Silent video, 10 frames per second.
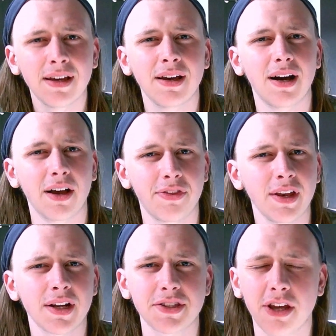I think
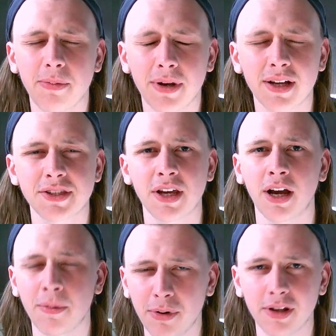that's how you pronounce it. I
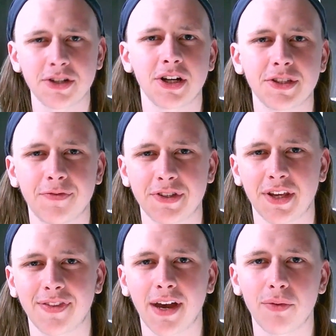apologise if I
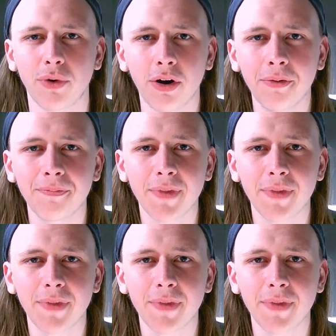said that wrong.